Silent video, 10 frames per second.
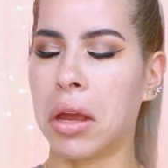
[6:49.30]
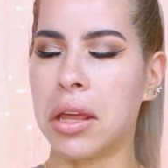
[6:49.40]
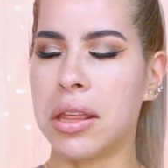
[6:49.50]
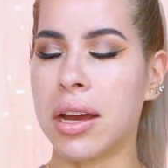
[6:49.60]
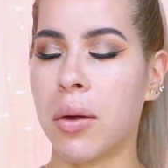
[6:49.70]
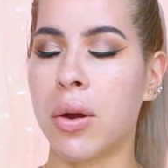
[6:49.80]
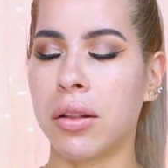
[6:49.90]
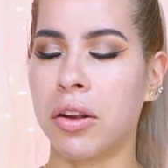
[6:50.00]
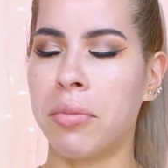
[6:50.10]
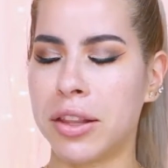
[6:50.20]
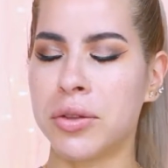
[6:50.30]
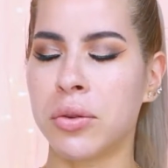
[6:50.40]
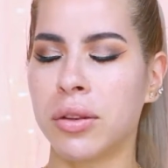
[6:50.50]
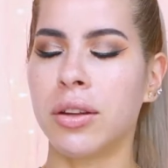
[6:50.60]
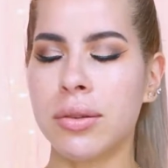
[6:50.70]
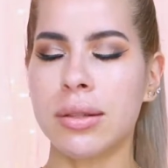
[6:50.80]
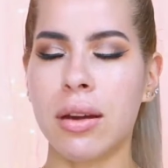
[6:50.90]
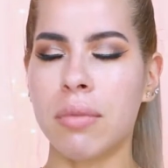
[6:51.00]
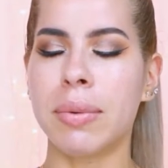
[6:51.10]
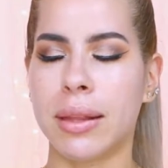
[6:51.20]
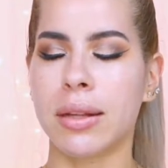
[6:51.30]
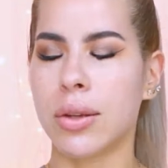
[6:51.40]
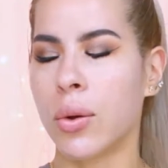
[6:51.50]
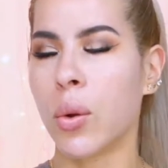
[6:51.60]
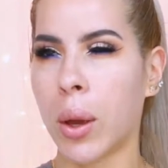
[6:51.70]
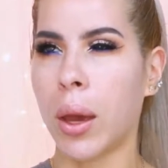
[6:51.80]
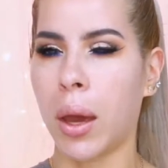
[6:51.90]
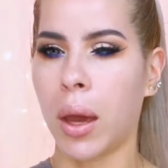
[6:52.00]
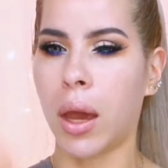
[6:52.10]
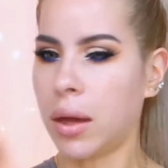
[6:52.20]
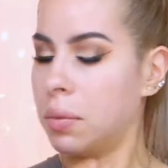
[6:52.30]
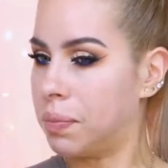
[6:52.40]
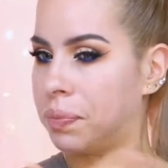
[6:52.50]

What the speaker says: I think I went a little bit too close there, but that's okay.